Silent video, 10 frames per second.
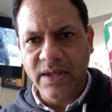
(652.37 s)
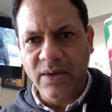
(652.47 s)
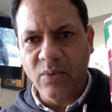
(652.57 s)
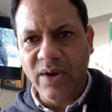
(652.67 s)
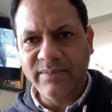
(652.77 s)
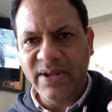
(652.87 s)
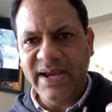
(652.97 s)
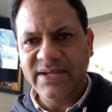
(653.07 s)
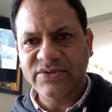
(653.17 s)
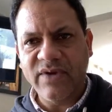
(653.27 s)
One
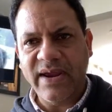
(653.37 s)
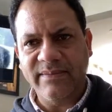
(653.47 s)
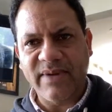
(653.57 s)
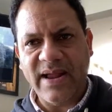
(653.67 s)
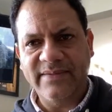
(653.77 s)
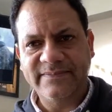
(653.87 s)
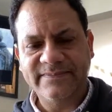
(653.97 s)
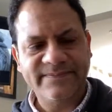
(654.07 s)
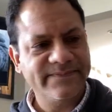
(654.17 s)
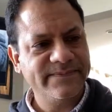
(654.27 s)
blade is great, bruh.
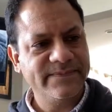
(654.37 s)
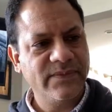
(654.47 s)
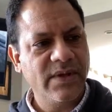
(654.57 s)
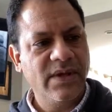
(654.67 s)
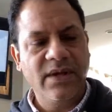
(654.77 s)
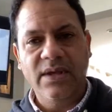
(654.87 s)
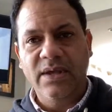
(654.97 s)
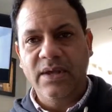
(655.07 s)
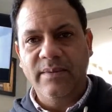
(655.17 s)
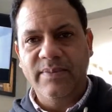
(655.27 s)

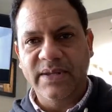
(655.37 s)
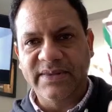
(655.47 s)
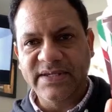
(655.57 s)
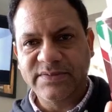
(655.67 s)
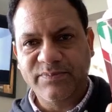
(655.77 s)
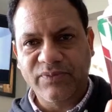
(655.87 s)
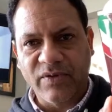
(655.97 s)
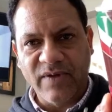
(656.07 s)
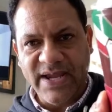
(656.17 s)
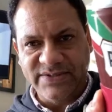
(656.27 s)
But this
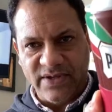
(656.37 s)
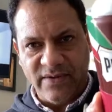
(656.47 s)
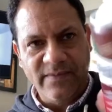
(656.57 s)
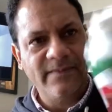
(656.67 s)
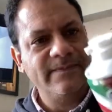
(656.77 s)
Proraso,